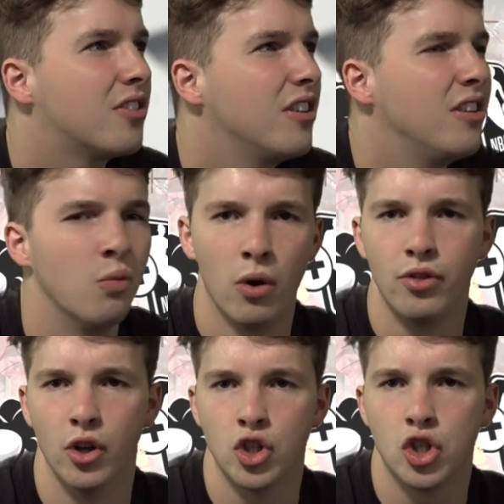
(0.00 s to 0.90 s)
seed.
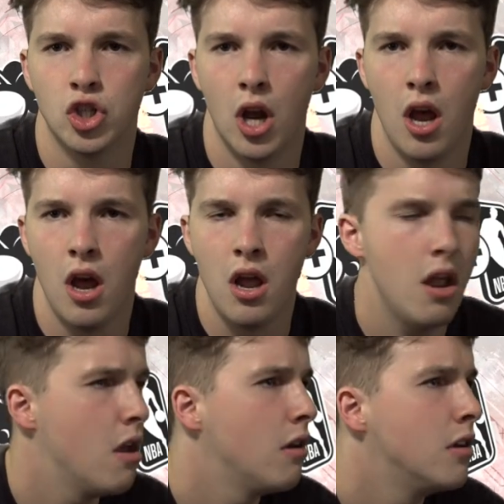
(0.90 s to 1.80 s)
What the
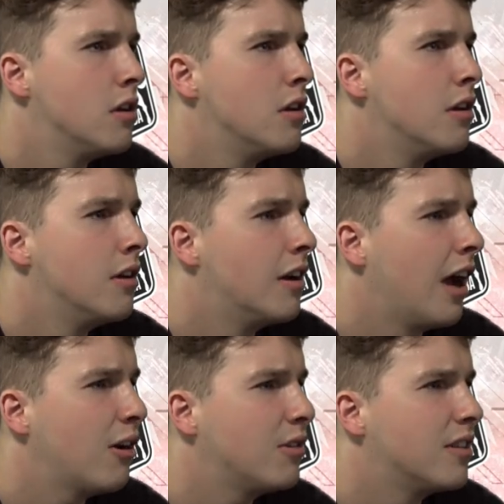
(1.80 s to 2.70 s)
shit?
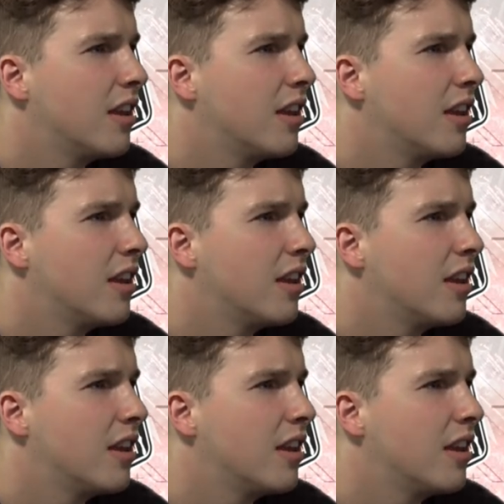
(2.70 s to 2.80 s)
How did